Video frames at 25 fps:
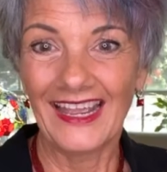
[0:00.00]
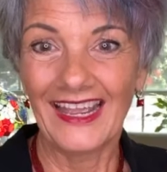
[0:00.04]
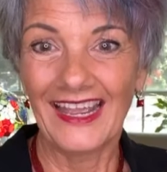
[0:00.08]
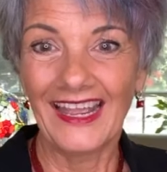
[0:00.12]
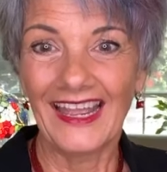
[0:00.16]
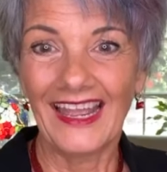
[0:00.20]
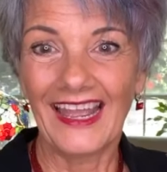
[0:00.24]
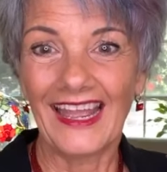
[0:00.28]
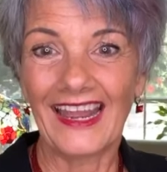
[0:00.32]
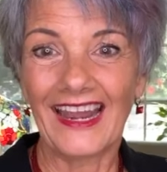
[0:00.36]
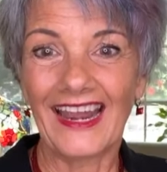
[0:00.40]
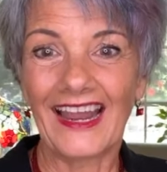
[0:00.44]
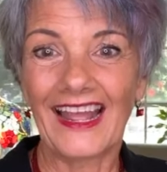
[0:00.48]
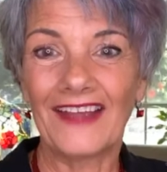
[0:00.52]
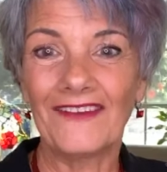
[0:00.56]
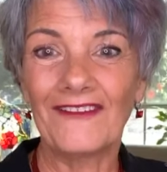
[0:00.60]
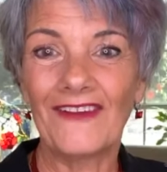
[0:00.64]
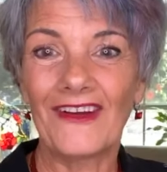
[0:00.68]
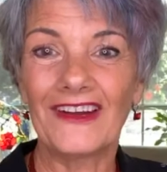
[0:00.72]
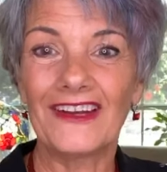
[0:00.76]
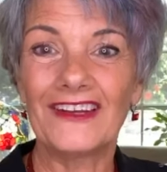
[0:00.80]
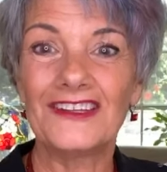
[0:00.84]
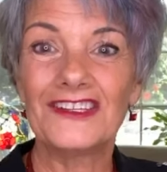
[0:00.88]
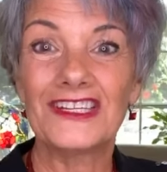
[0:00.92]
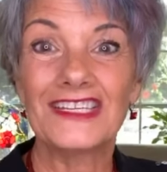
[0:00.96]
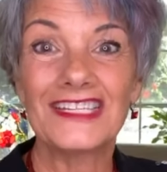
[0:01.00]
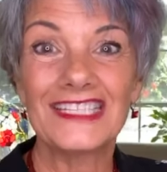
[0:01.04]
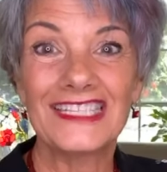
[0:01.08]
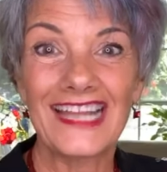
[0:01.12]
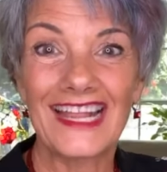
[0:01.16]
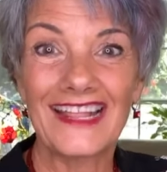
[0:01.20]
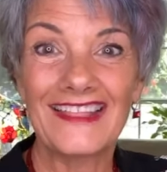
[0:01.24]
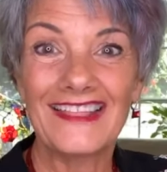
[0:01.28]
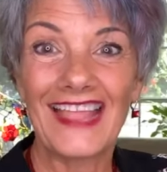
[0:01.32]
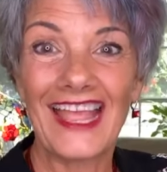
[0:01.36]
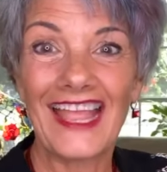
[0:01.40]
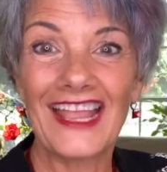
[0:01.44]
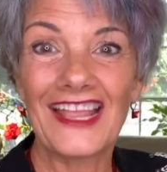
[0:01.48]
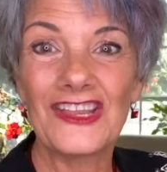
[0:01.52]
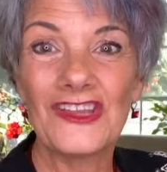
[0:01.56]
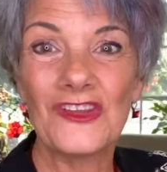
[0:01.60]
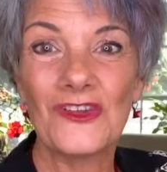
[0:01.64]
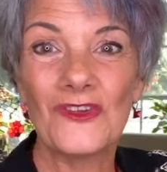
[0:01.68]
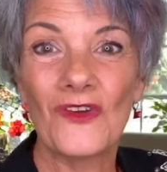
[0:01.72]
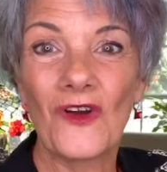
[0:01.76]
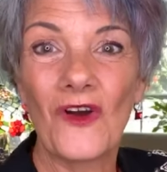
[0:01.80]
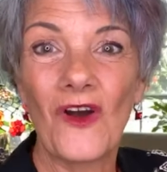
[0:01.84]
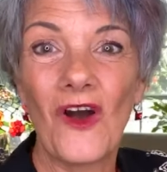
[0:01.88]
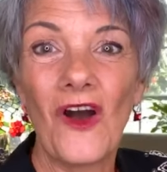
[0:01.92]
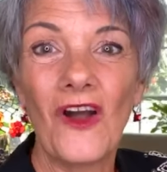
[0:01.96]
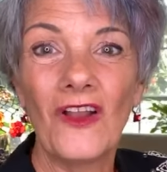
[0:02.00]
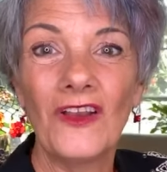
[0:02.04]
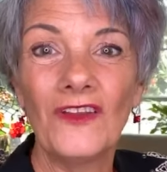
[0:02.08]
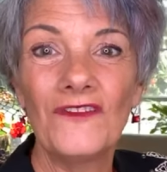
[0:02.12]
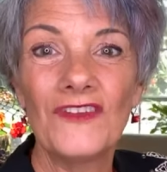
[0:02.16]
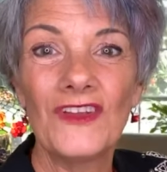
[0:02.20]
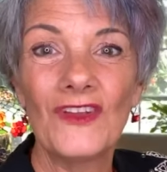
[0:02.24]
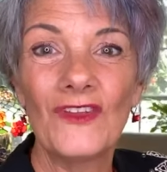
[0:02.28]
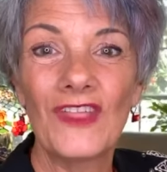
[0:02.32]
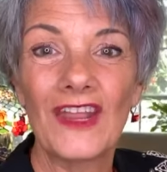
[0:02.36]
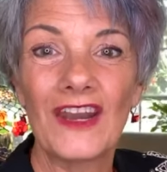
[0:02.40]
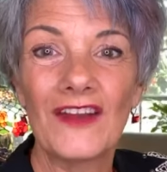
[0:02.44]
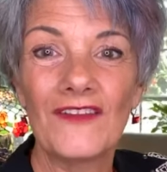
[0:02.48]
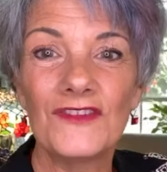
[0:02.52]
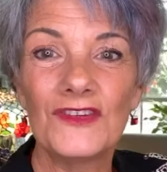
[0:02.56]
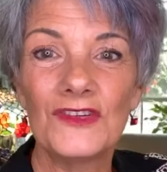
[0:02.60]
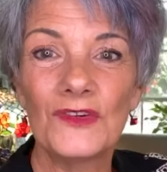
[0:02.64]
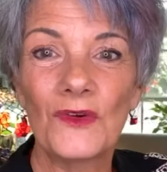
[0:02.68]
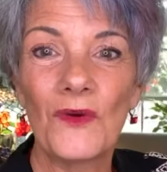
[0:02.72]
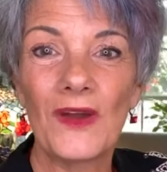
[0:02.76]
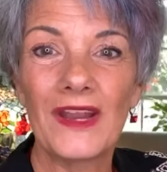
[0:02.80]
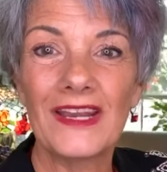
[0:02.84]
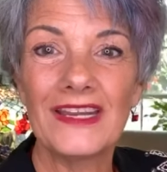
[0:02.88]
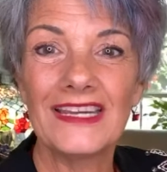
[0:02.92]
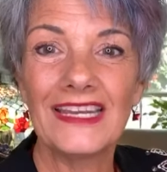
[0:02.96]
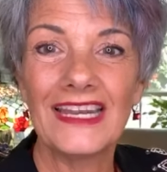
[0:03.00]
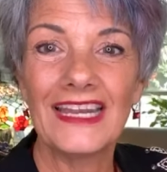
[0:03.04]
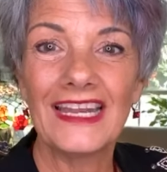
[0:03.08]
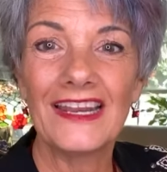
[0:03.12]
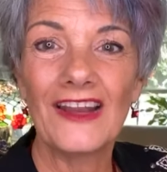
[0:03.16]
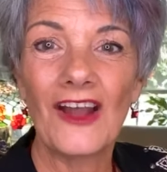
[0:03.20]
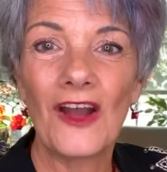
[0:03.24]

And I want to just say thank you to all of you that have joined in.